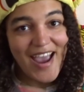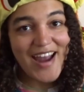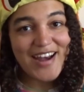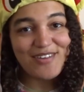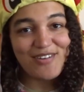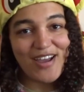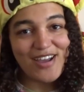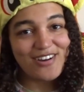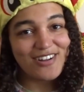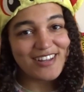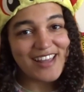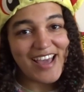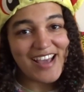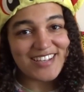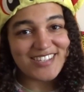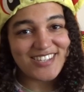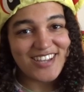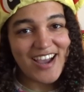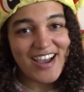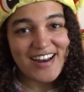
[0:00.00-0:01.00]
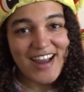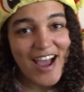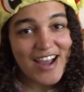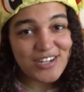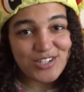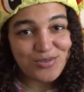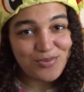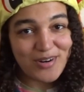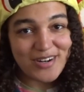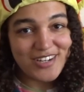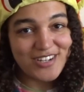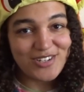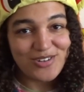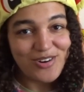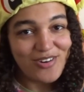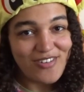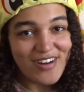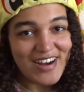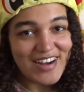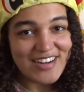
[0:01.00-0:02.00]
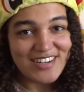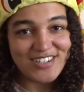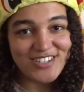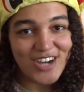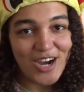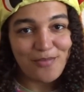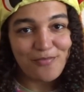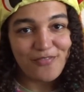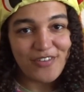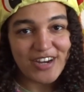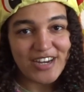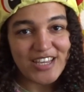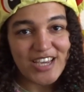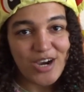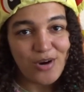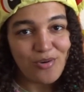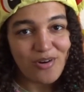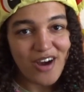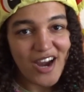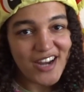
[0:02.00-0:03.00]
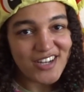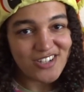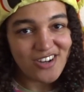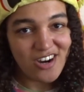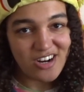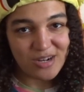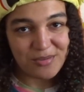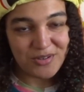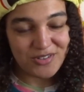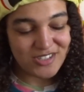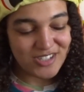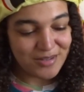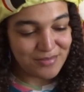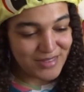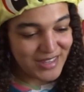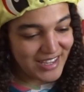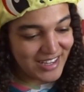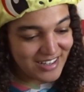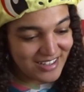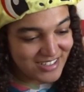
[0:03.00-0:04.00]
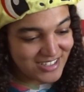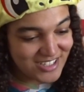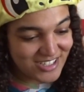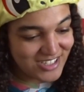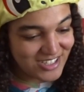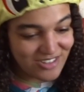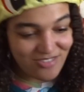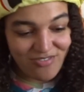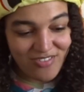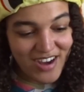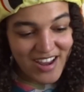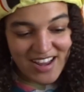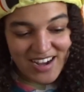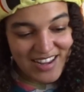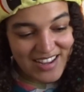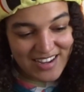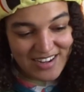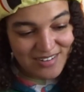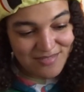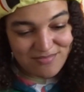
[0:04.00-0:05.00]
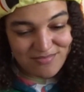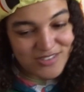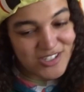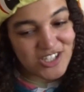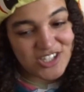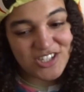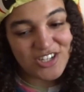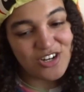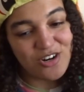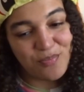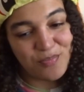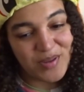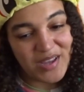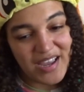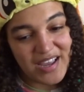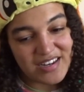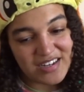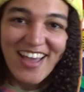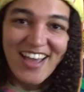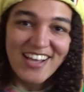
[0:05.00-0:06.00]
Anyway, all that aside, I just wanted to do a really dumb video where I talked about something just really stupid.